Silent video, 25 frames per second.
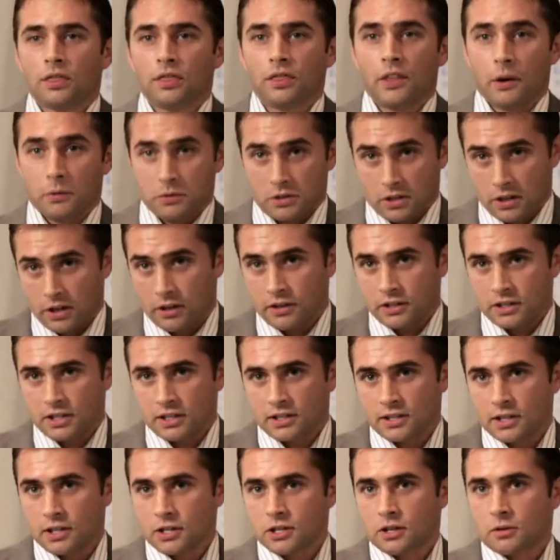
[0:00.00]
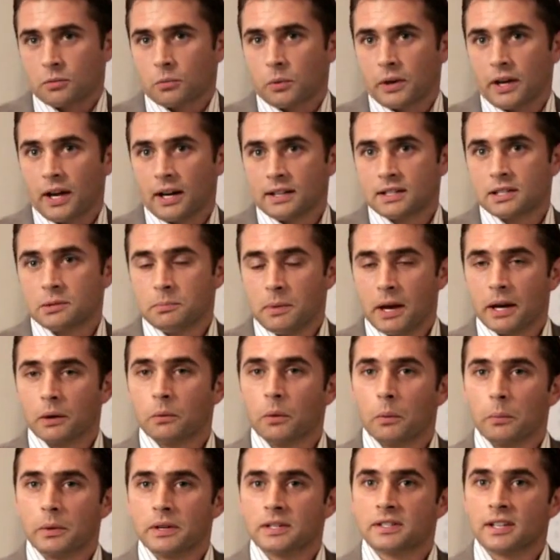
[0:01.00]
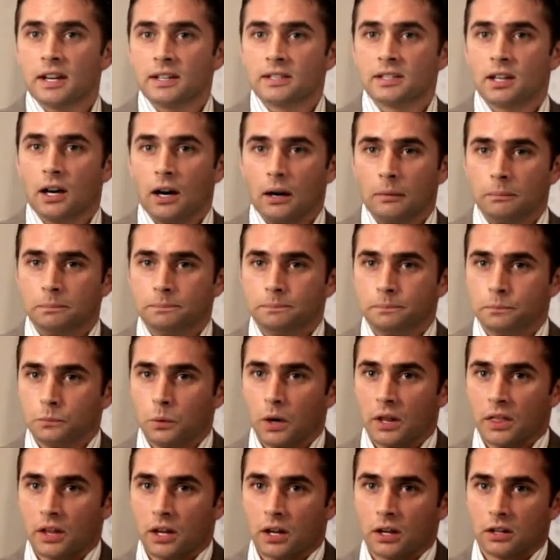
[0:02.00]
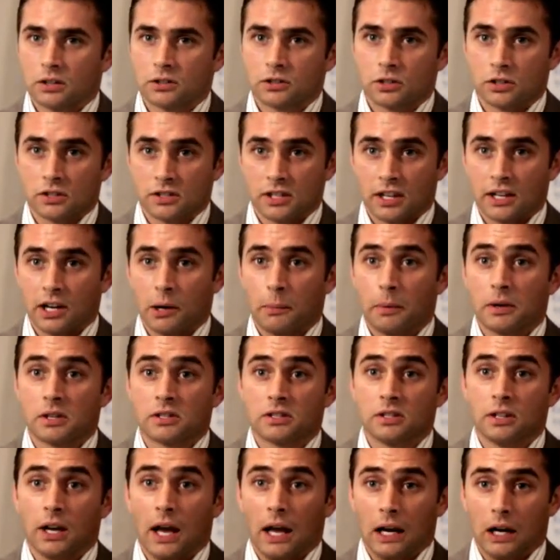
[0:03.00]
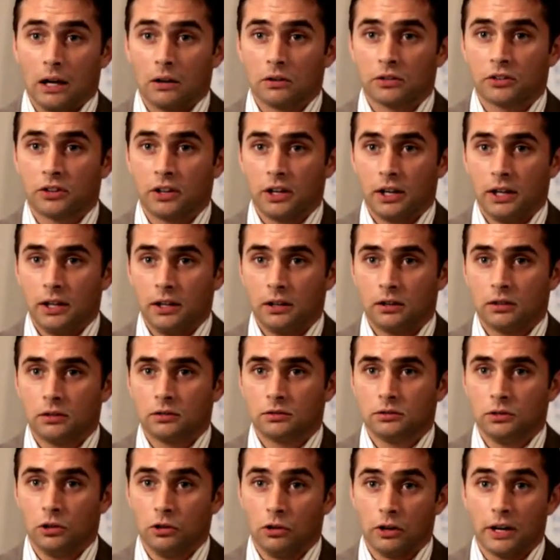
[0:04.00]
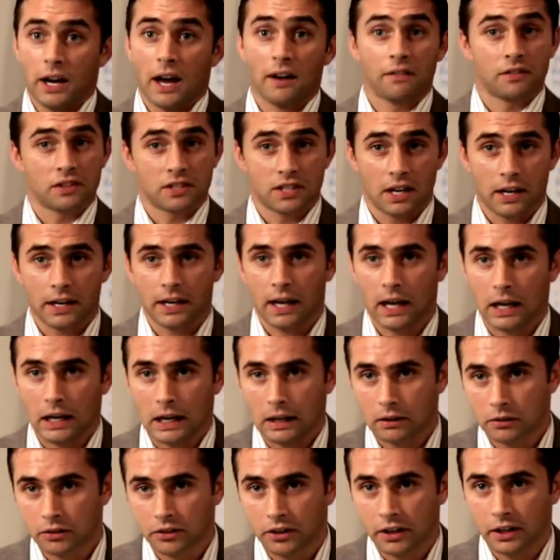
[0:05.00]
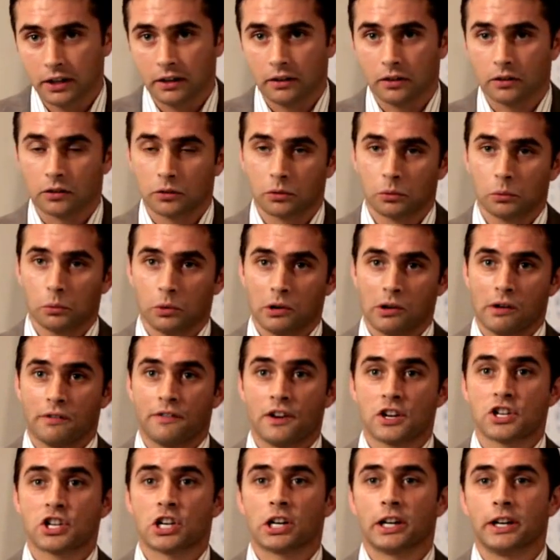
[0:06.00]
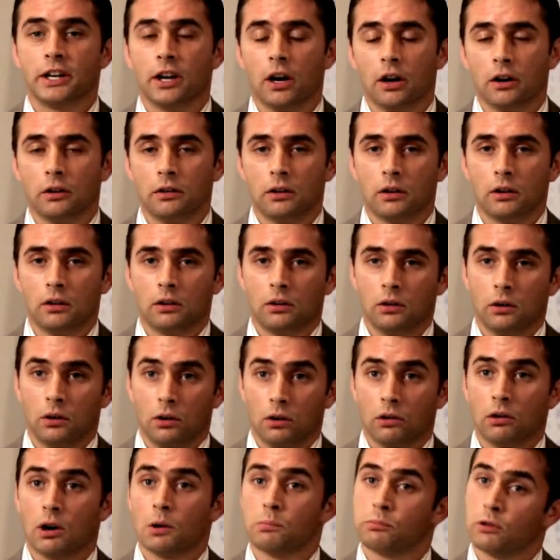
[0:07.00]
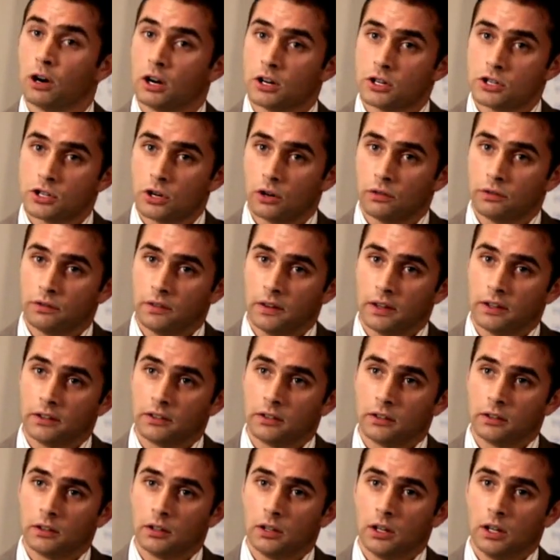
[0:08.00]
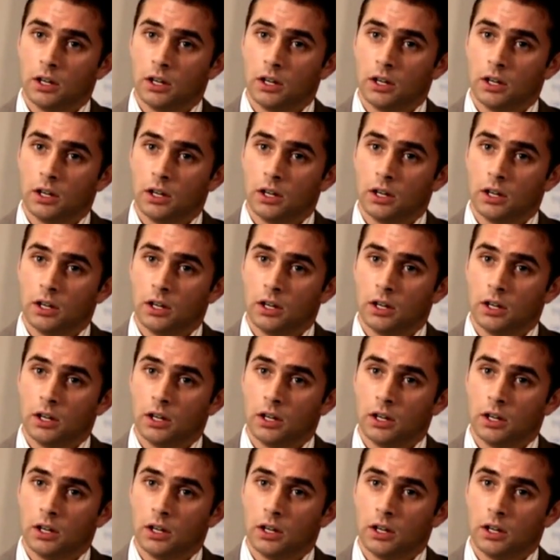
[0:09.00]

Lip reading: That was another decision we had to make when we set up, whether to set up as an LLC or an FZ LLC as we're officially known, or a branch office.